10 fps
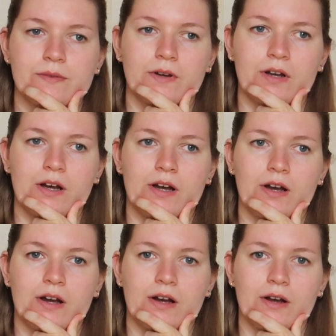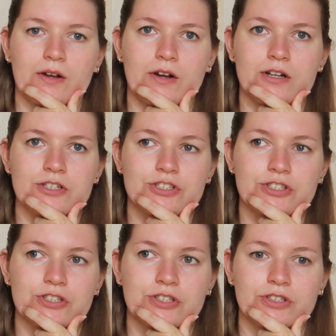Ah,
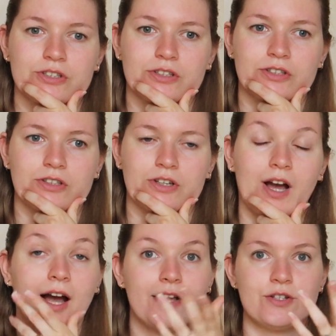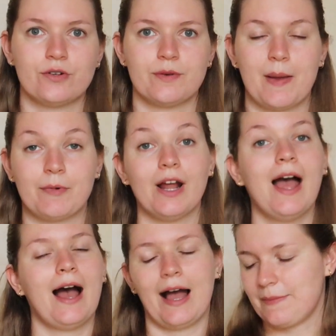gosh, I don't remember.
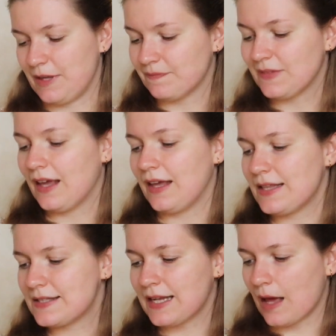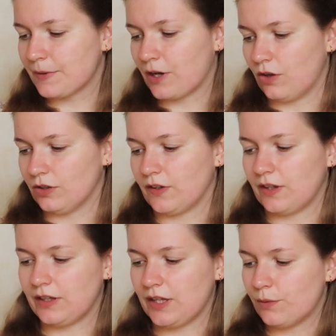I mean, it's an app called
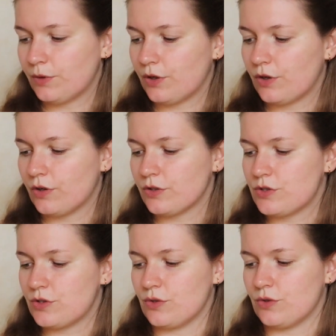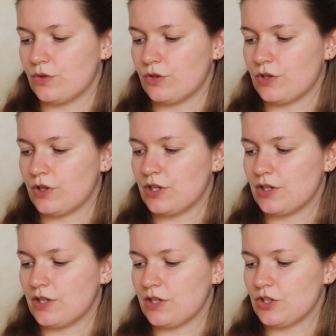Euro to
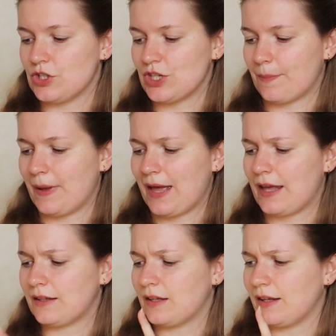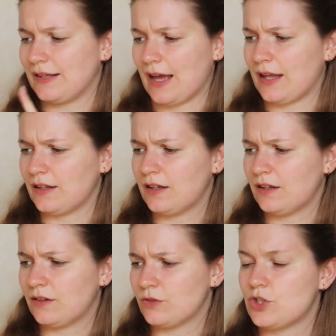Japanese
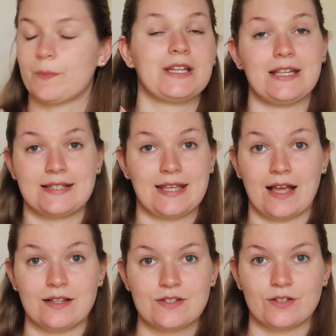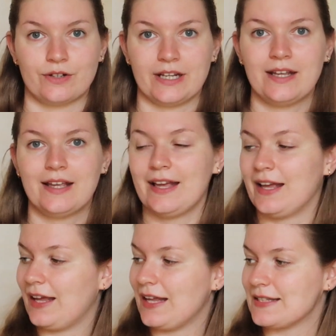yen, sorry.
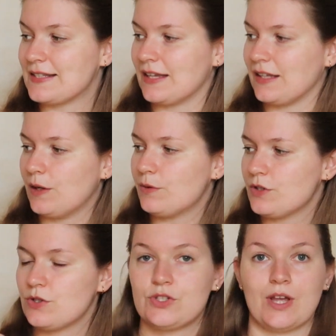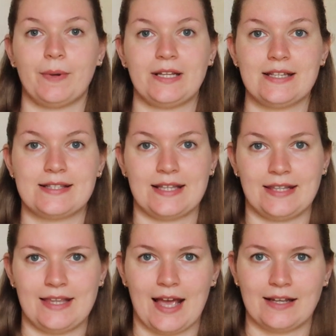It's Euro to Japanese
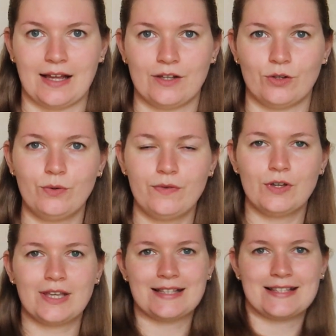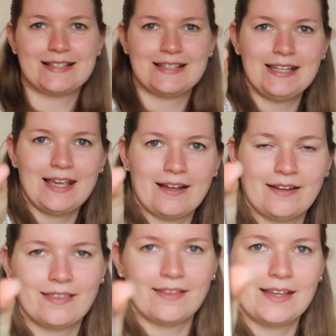yen. I don't know if you can see
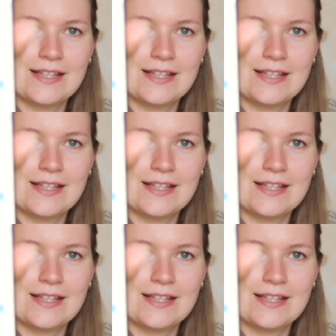anything.